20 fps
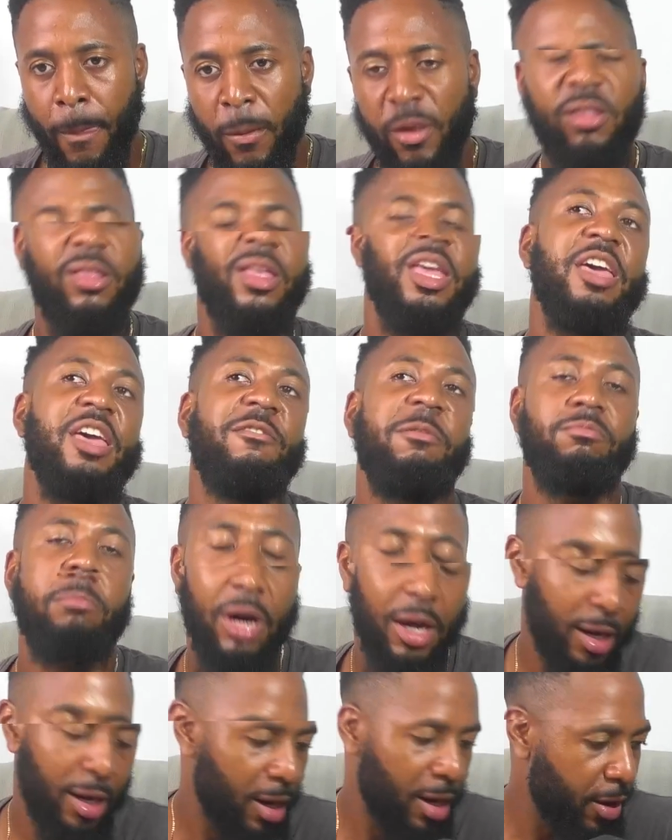Steve
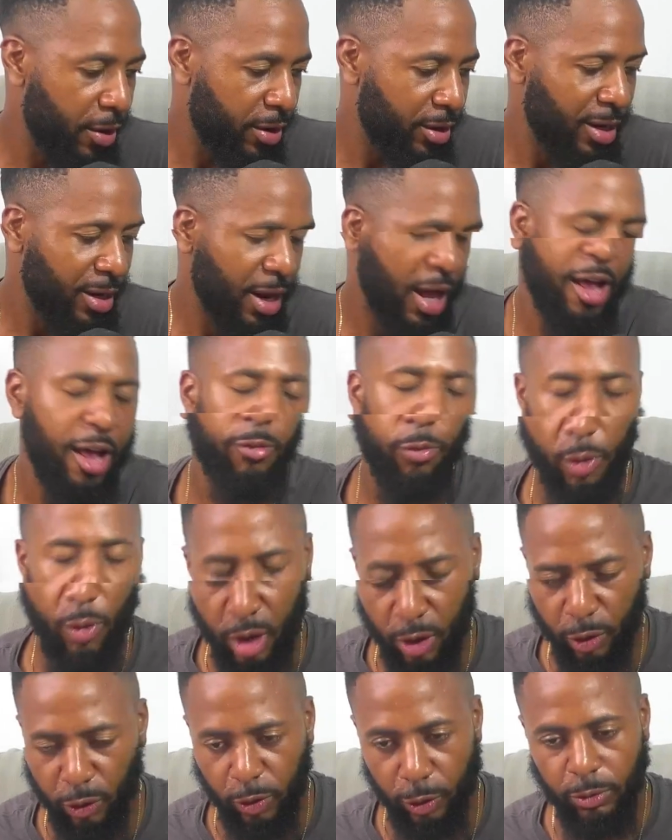McClaren, as we
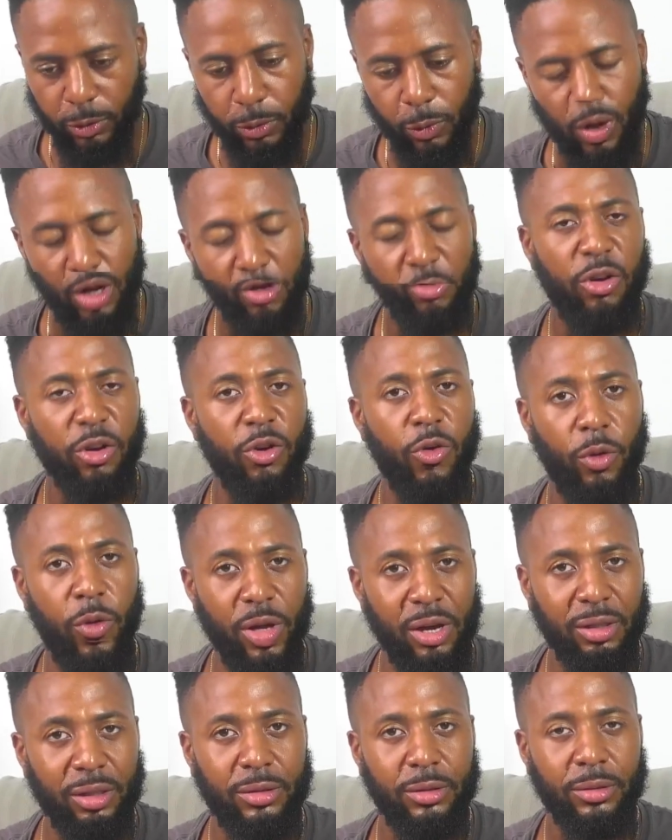all know, we already know
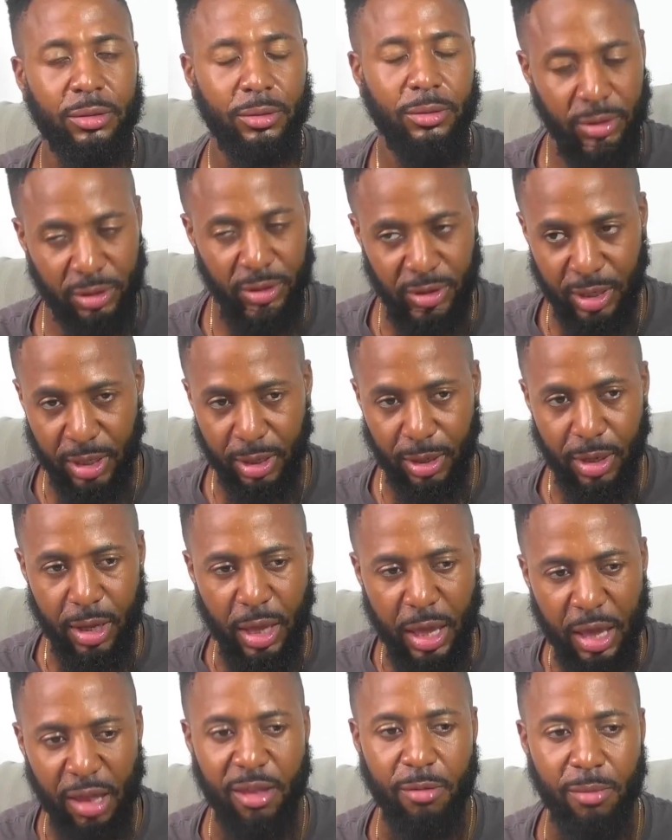that. Say
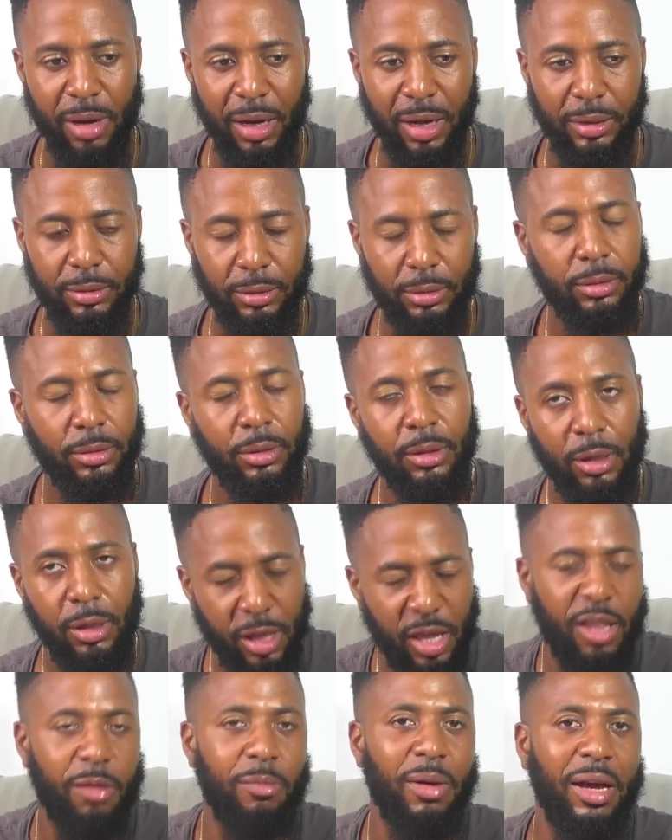he's the man.
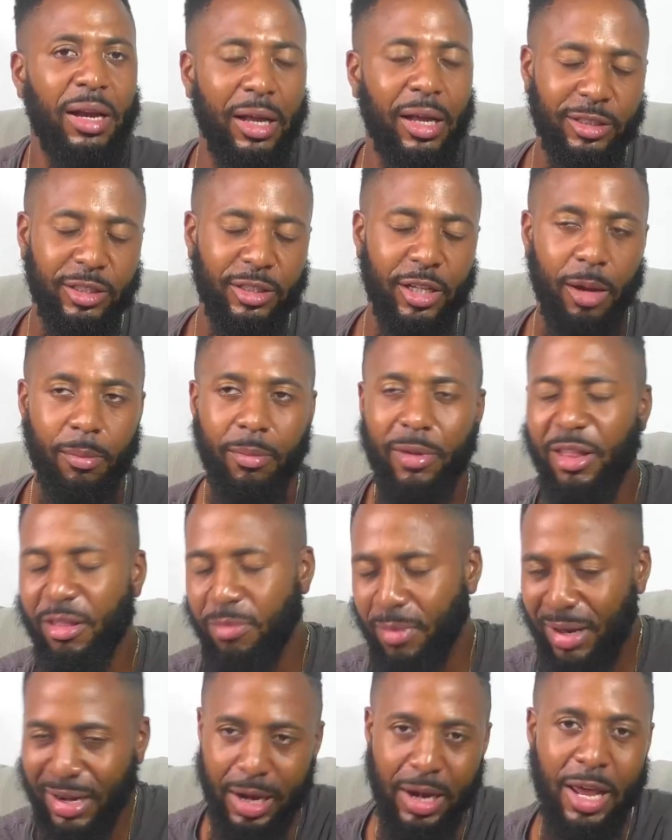He's the man at the job. He's
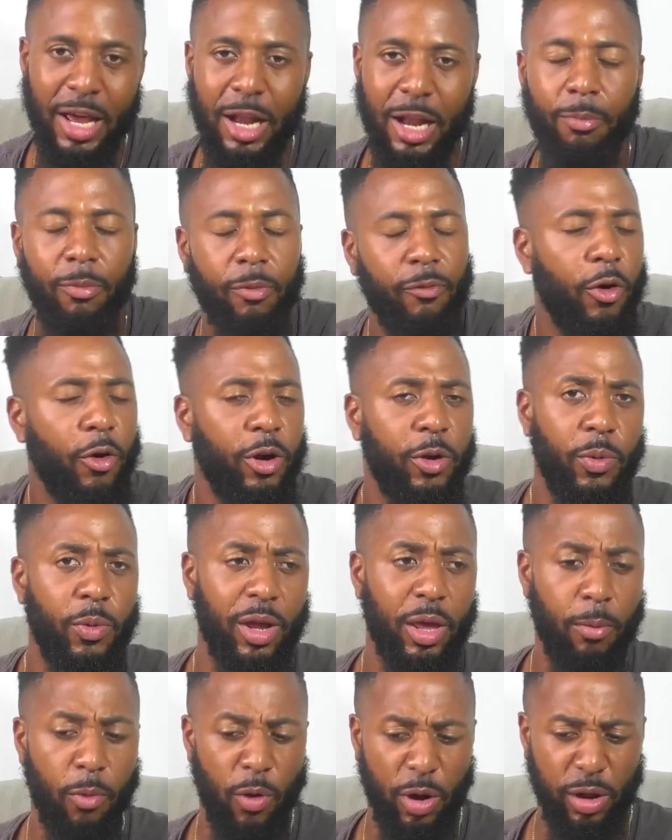the man at the helm for the
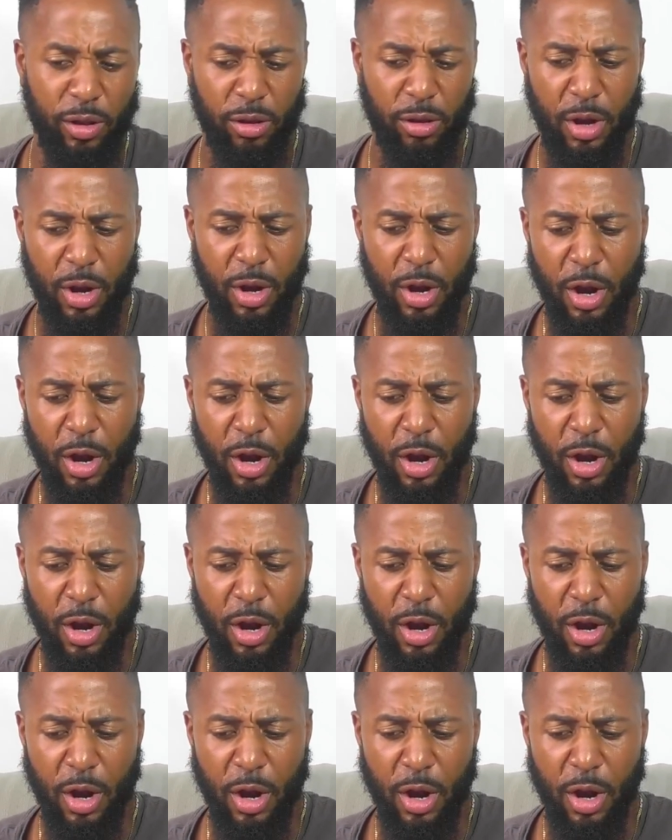Reggae Boyz.